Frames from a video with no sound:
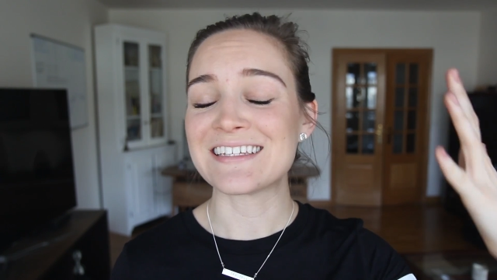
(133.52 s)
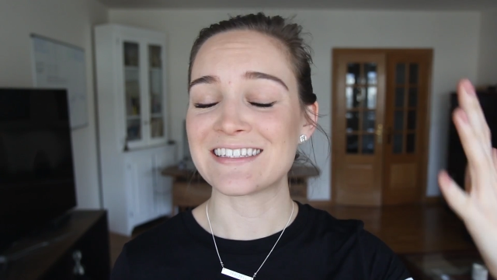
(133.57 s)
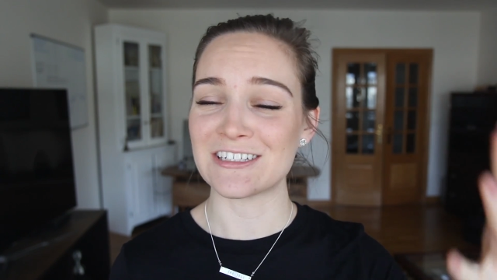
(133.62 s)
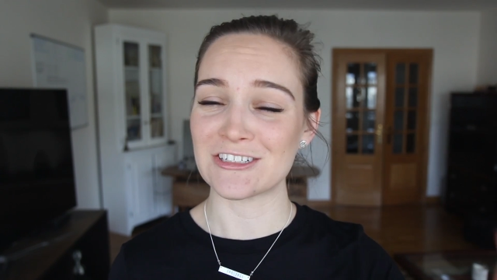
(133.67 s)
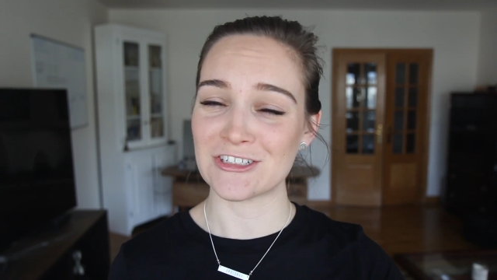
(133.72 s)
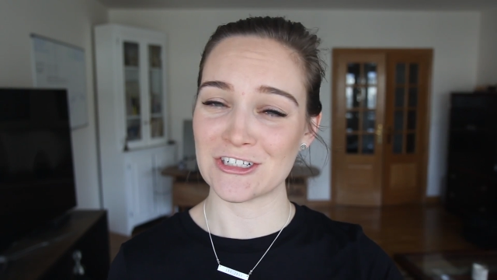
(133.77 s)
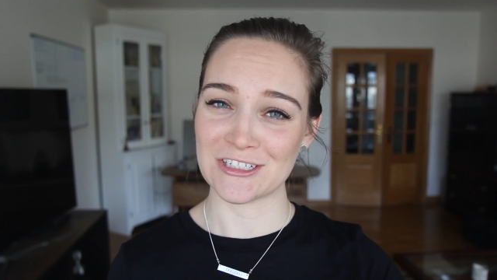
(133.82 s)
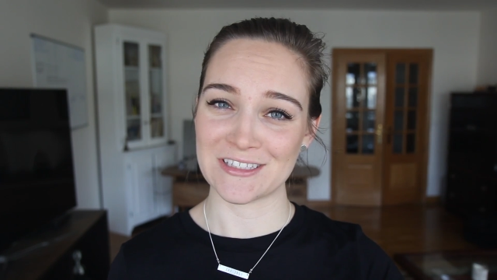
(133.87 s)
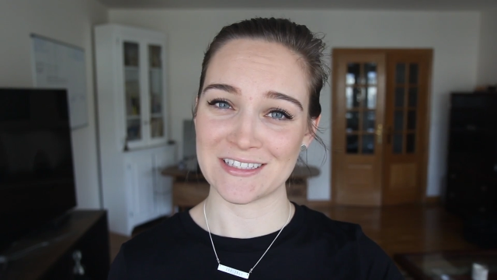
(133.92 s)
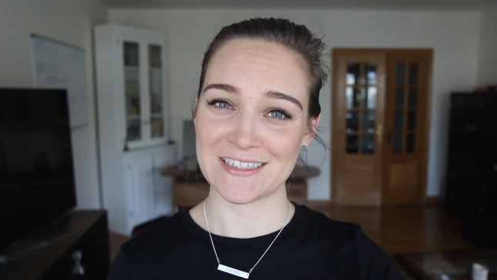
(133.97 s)
is
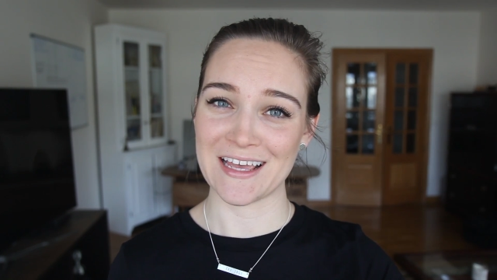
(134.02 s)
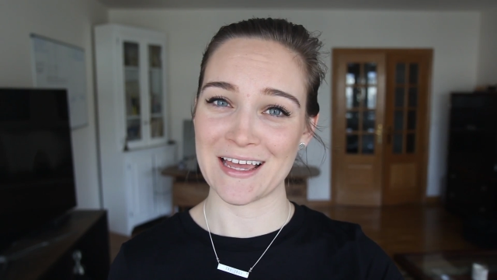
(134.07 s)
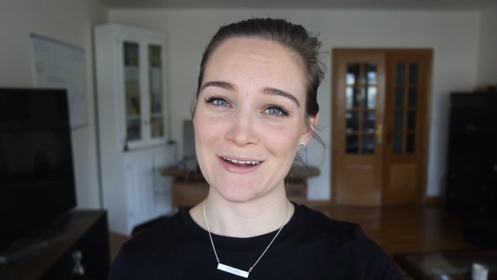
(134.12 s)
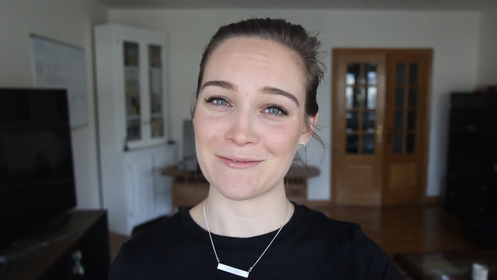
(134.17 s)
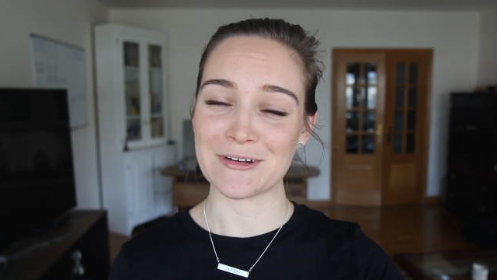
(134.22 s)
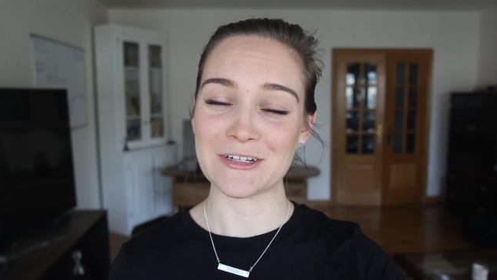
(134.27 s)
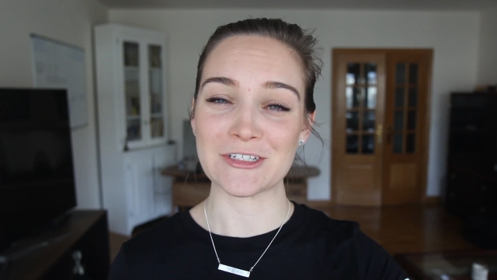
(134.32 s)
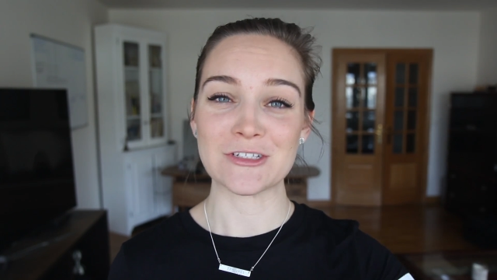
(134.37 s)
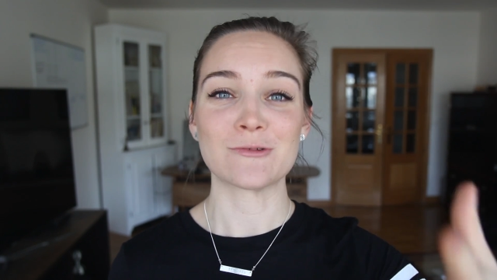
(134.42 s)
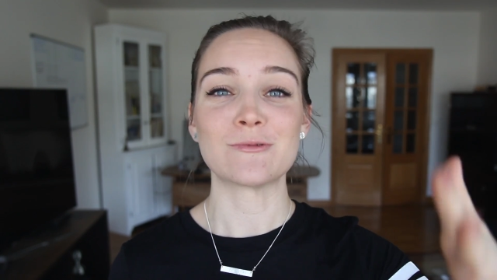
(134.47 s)
the shit
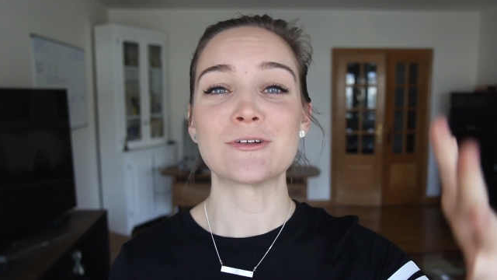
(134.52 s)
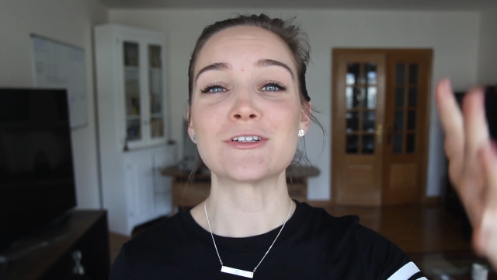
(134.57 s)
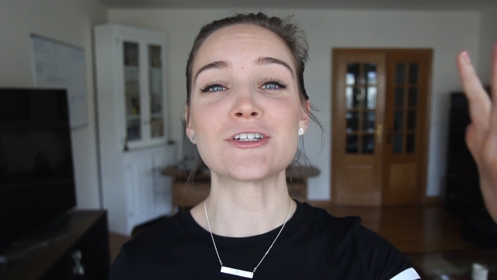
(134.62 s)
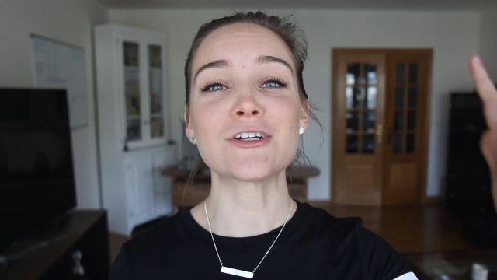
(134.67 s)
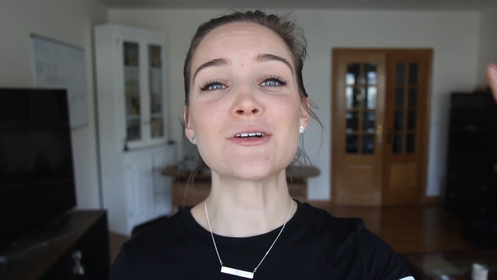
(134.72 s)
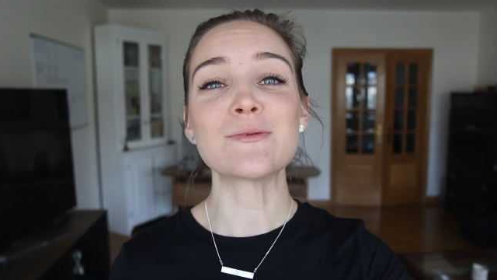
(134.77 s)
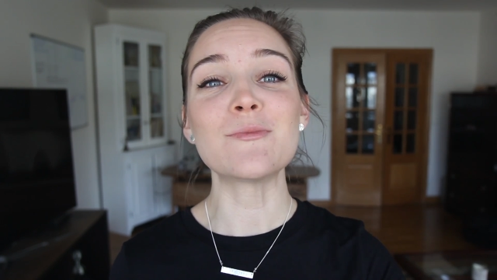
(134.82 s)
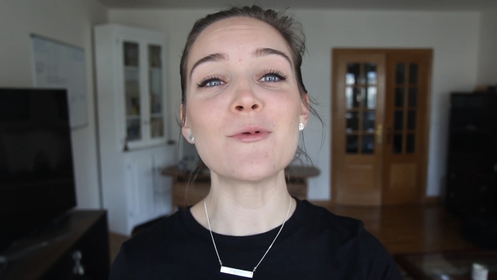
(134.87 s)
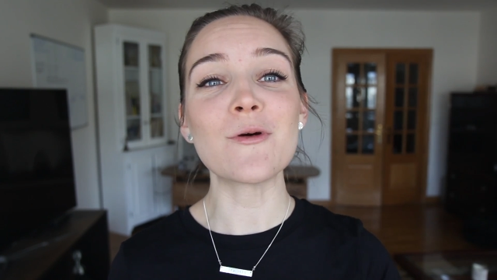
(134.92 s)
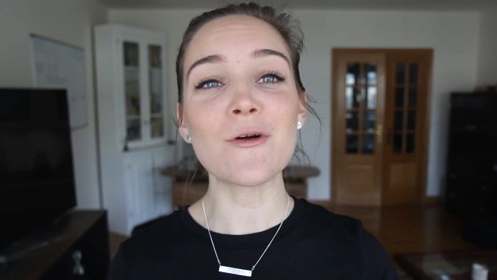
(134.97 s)
sandwich, which
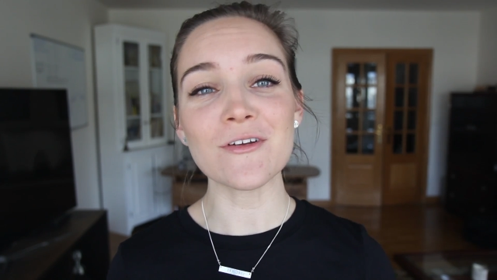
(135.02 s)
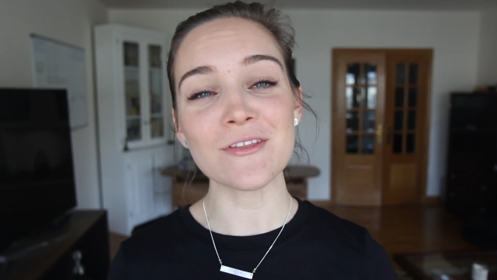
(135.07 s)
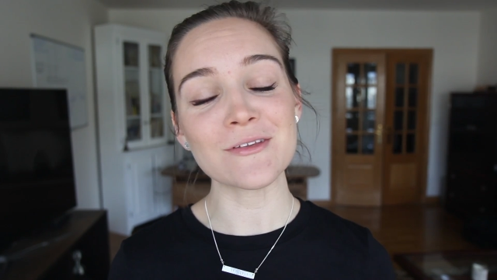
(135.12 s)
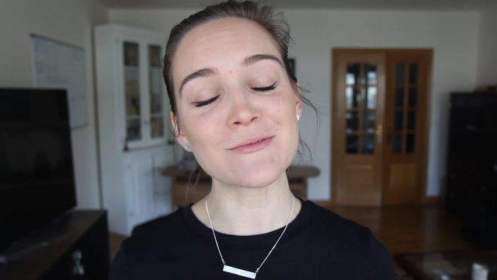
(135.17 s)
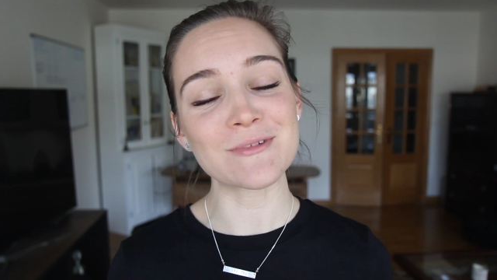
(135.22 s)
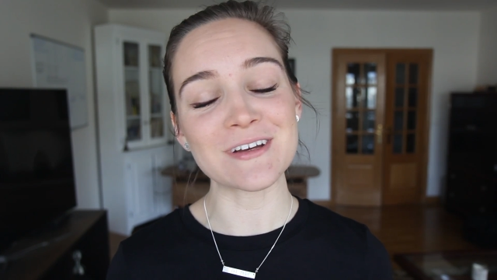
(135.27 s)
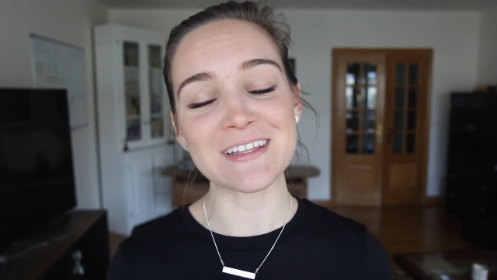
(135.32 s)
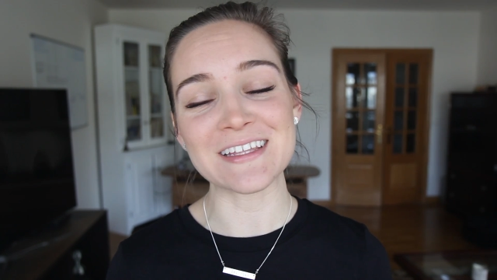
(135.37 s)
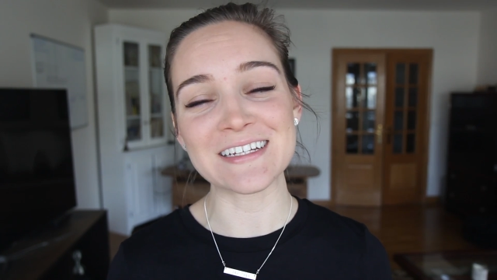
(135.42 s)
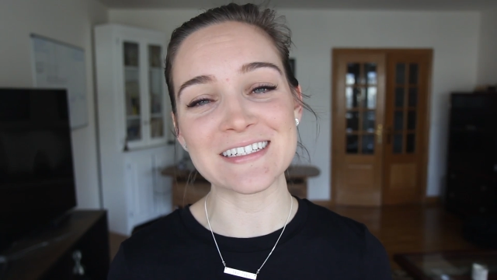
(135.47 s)
you're more
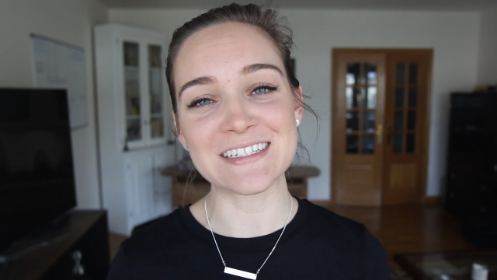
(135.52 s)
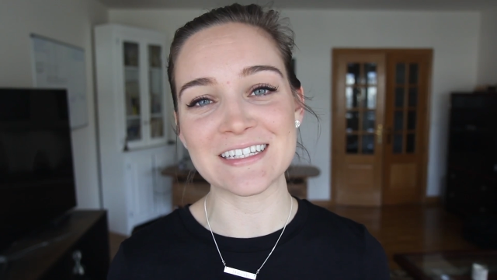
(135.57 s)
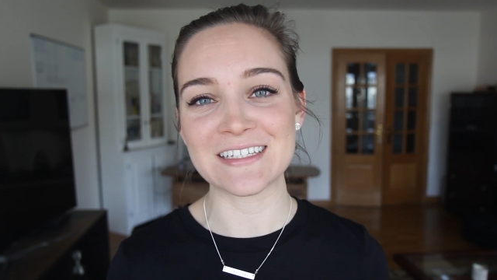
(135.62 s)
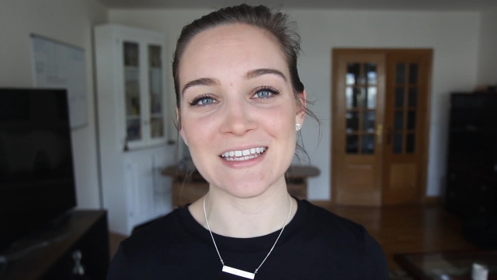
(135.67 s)
than willing